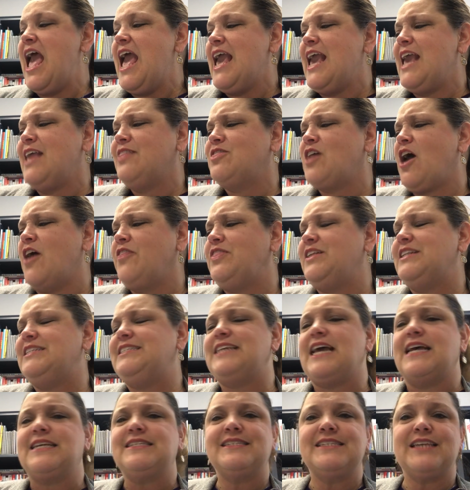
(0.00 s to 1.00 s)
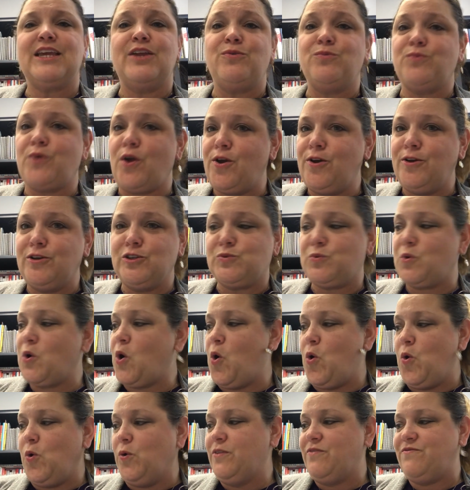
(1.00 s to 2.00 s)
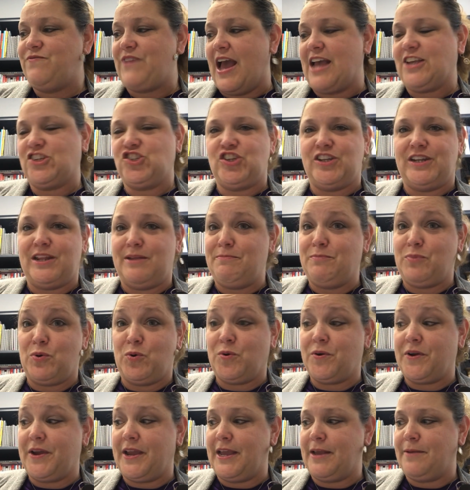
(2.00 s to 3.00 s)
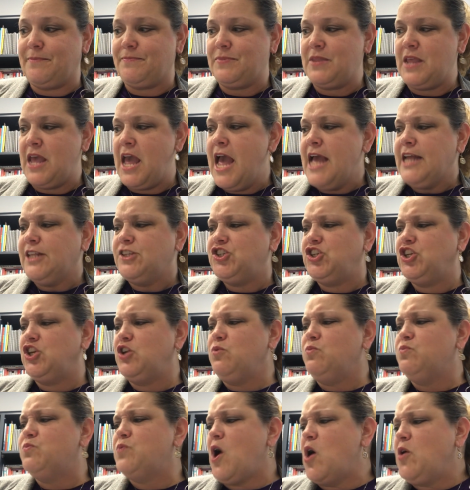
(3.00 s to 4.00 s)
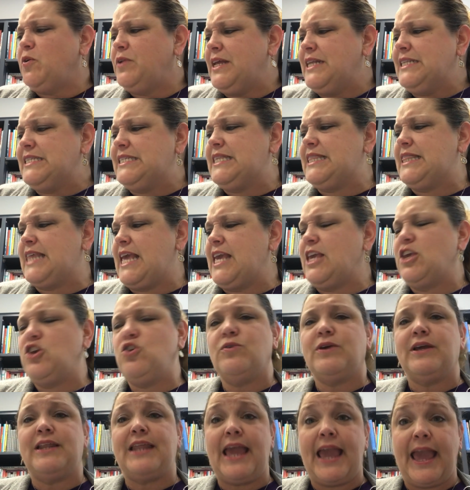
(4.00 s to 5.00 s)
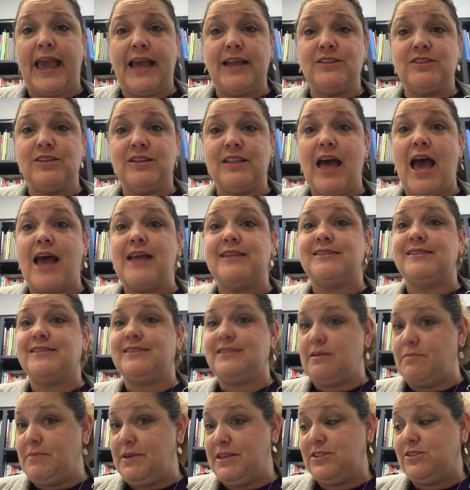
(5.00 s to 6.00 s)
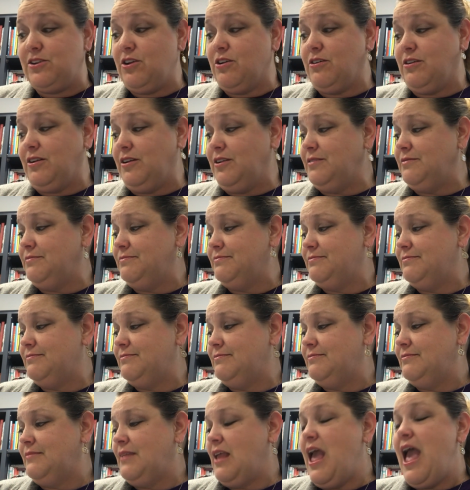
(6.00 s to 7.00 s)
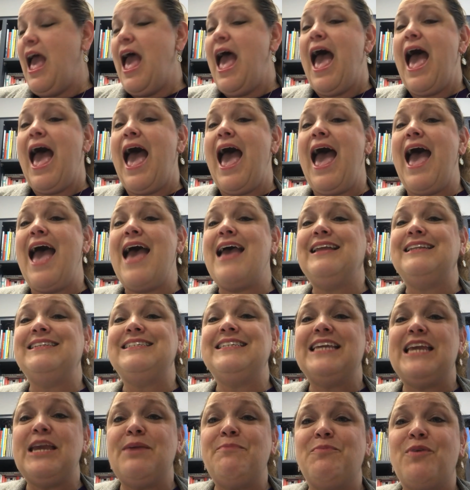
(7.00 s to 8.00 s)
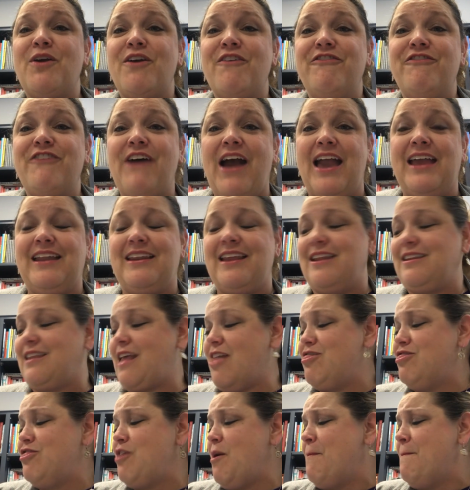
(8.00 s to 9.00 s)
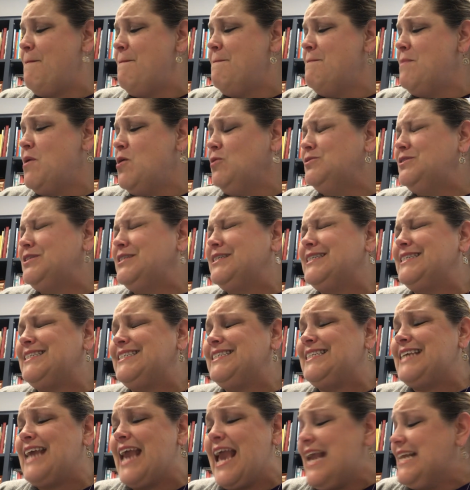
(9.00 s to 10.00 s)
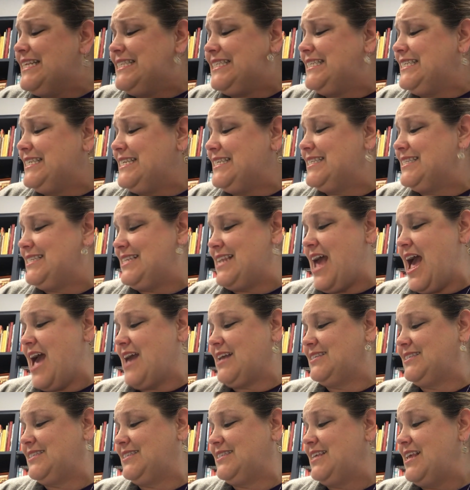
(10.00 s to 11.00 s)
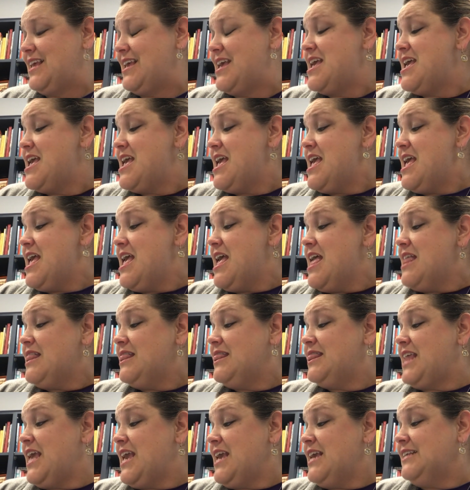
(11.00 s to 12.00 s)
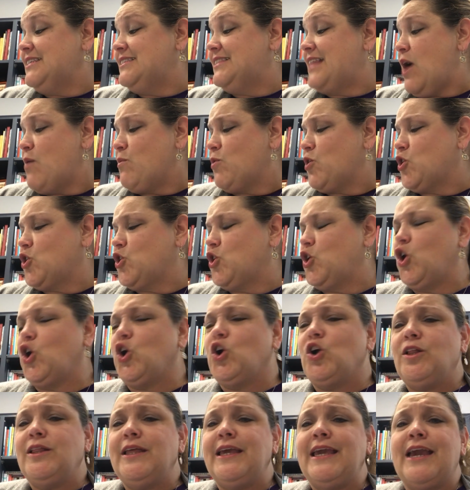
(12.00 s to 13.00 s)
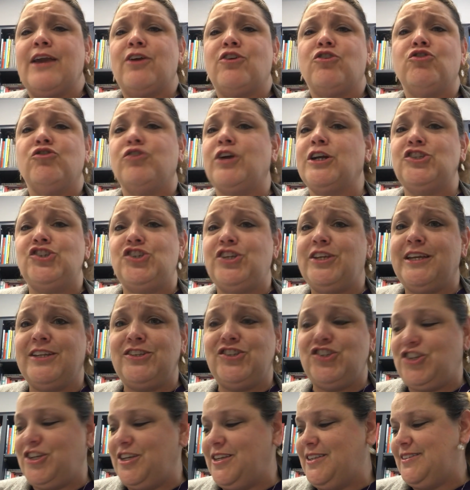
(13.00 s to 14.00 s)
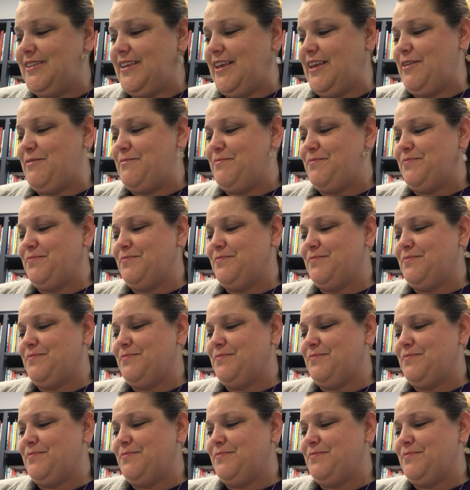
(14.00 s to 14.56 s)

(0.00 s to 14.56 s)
He thought the desk and rows were old-fashioned and boring. Do you rodents think you could handle a semicircle? And he provided the most tasty snacks, things that were curly and crunchy and cheesy.